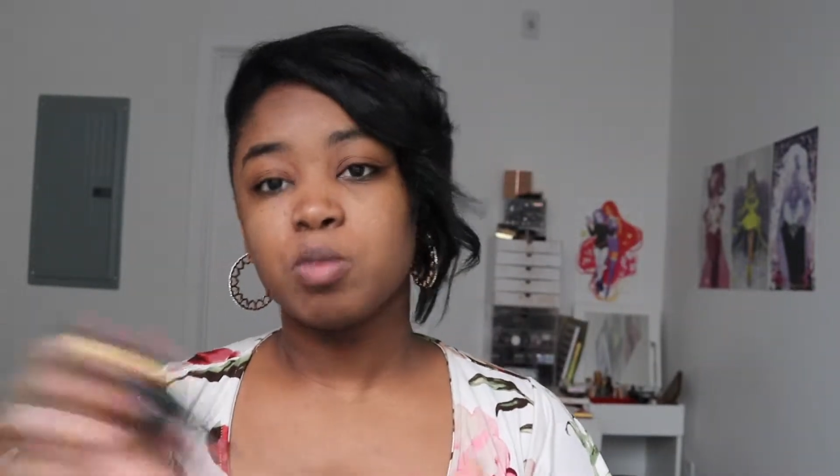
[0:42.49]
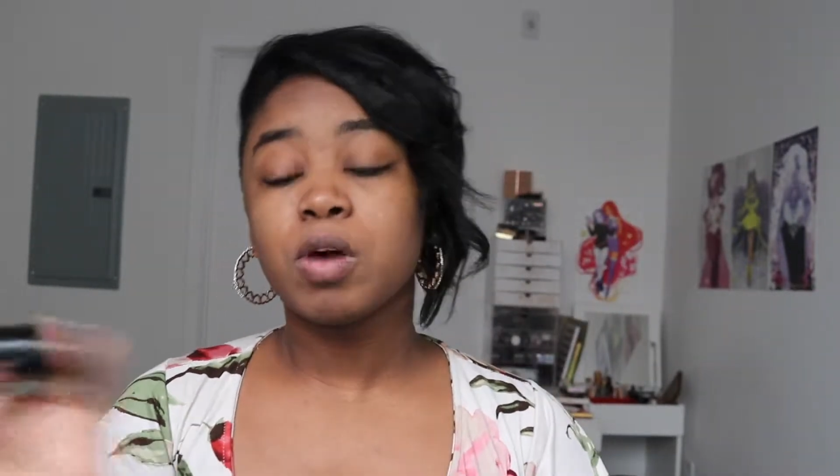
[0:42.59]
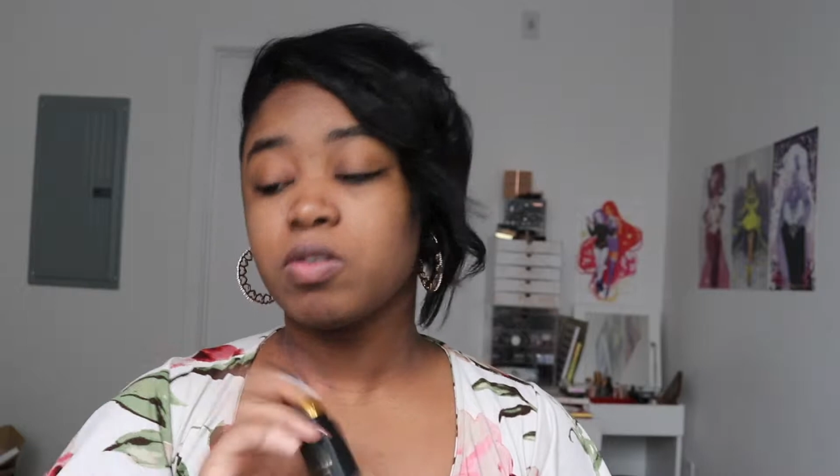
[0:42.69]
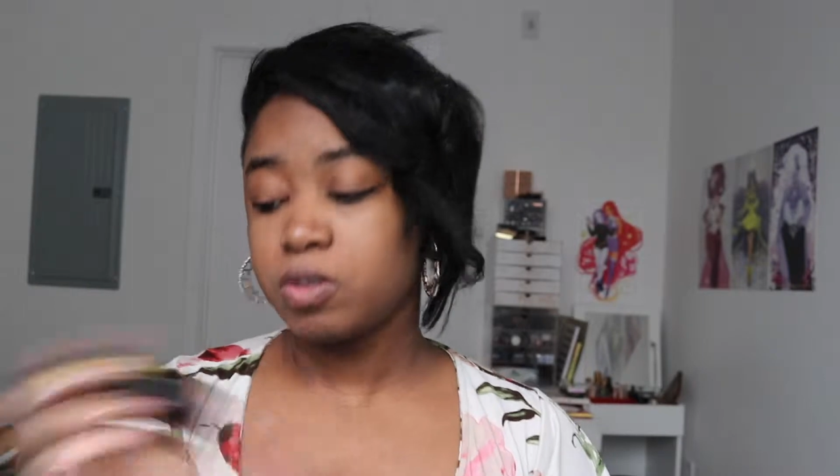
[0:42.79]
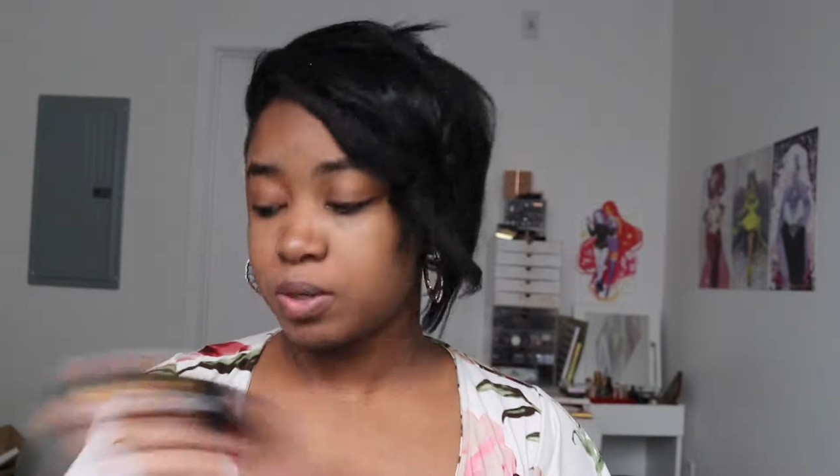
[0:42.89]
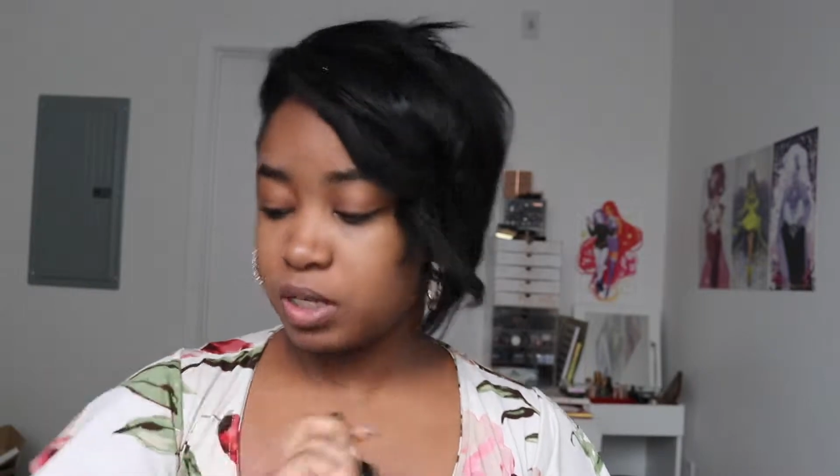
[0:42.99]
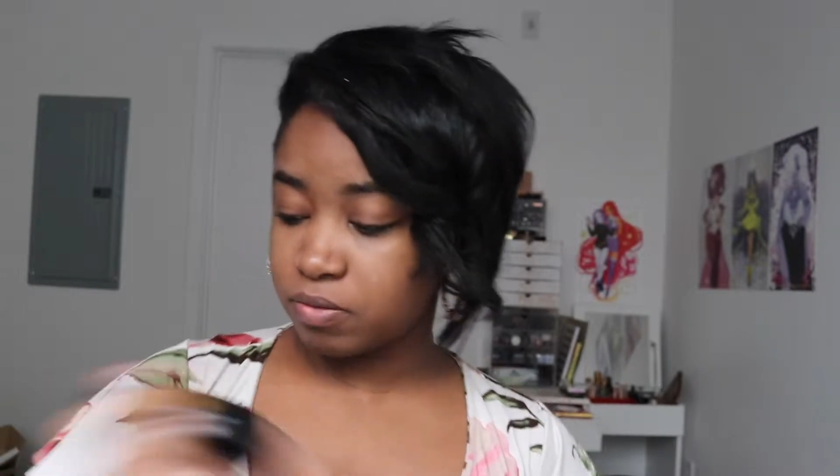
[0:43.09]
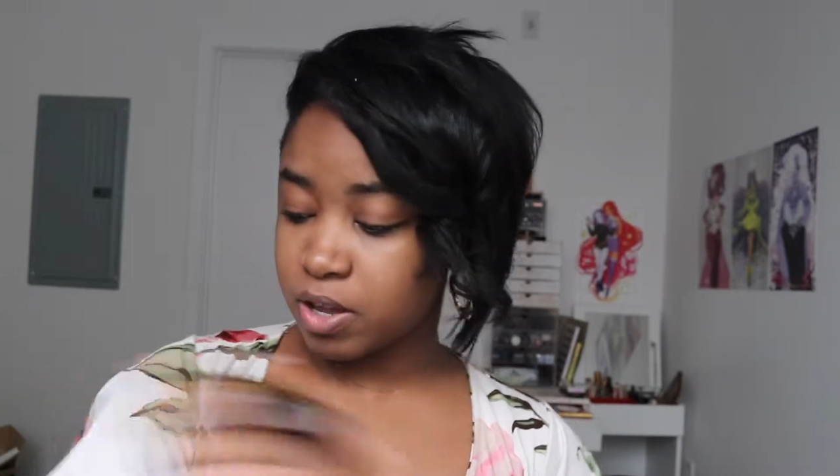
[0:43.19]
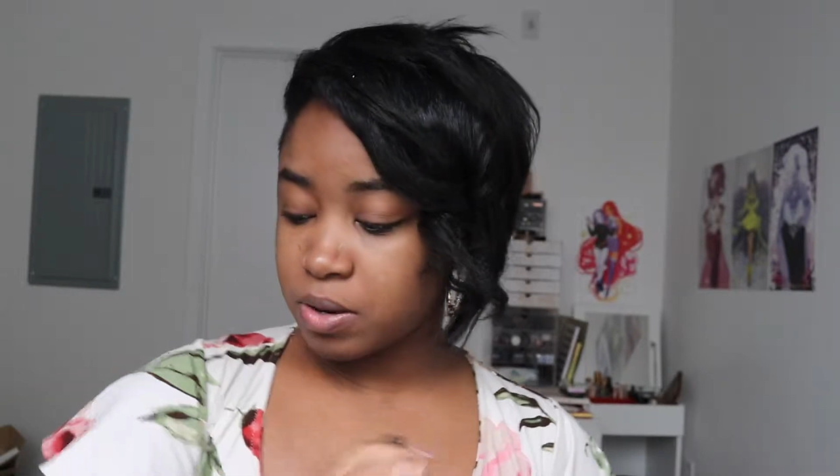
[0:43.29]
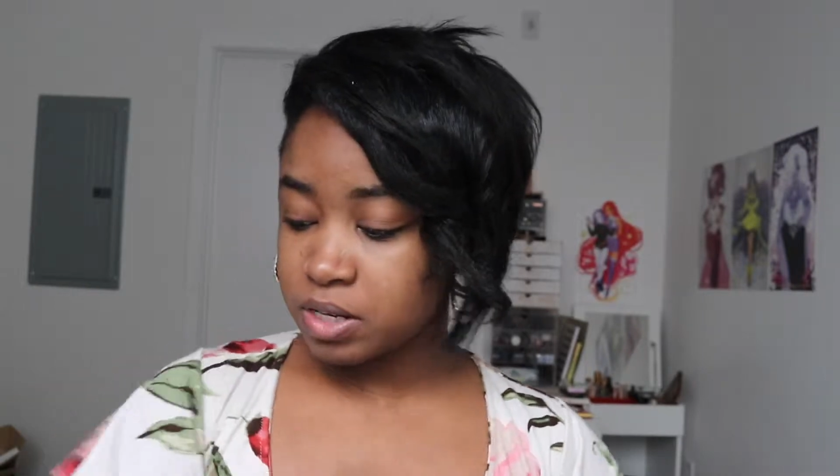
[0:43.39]
Morphe Fluidity
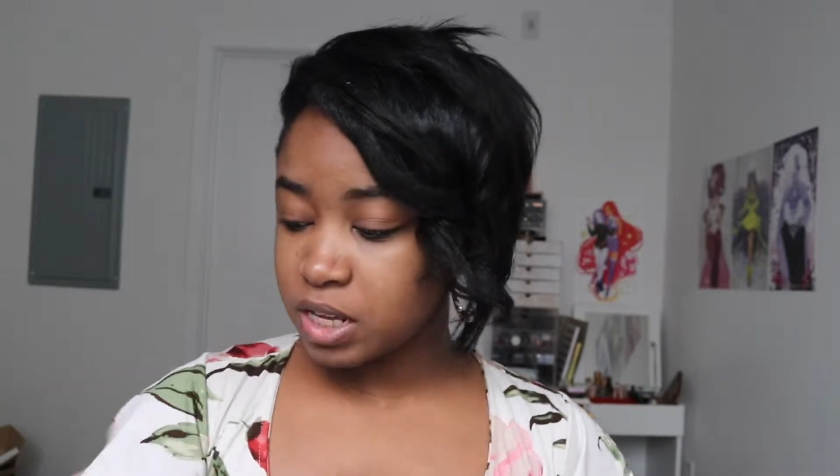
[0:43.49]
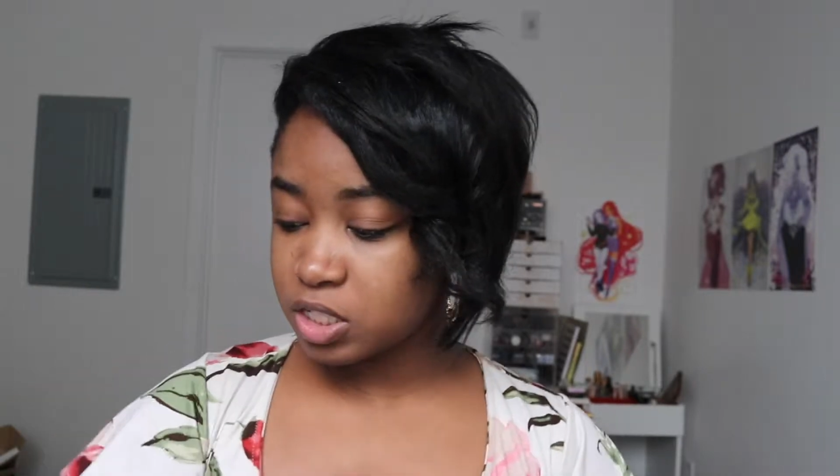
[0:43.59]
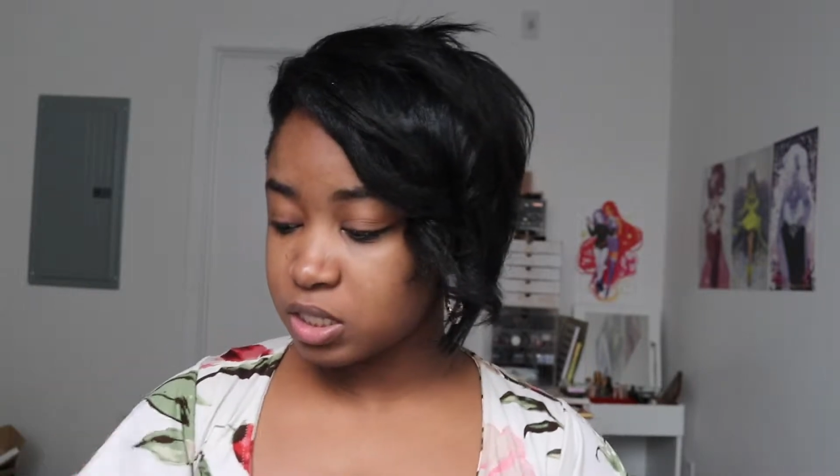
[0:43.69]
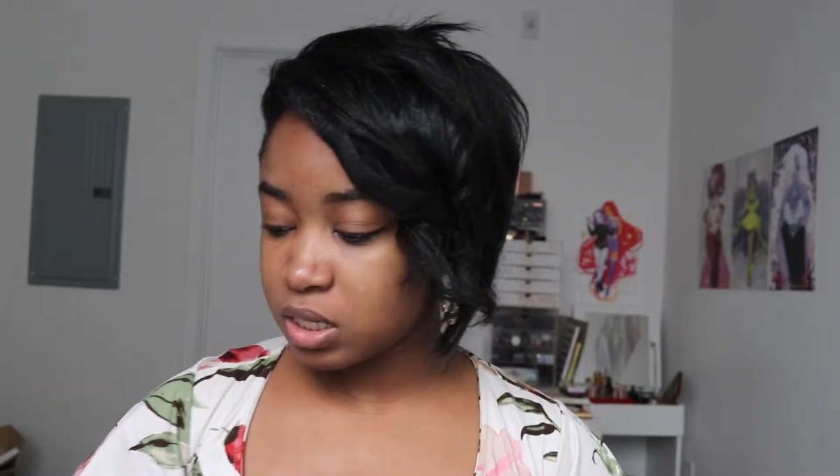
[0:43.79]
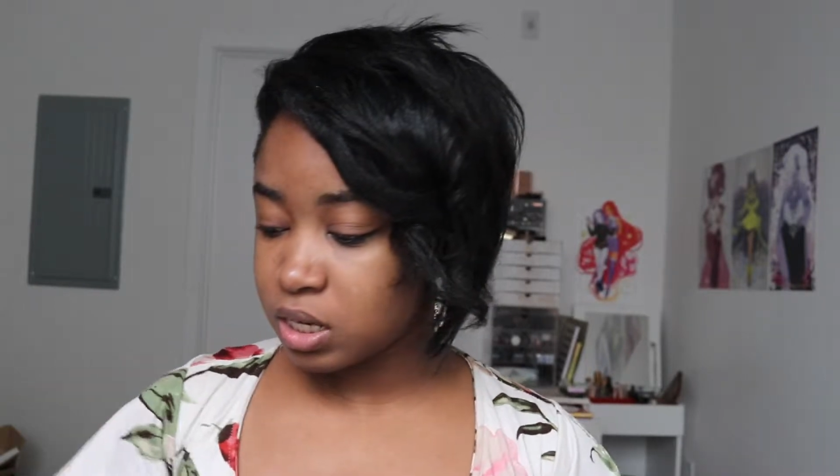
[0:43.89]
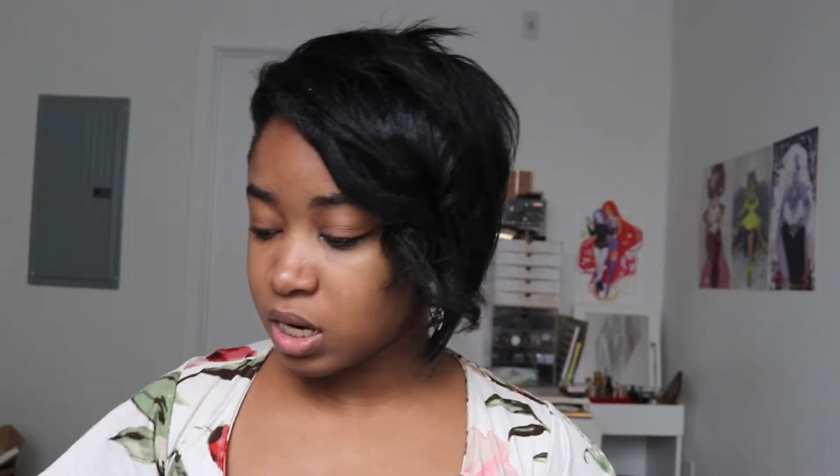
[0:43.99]
foundation,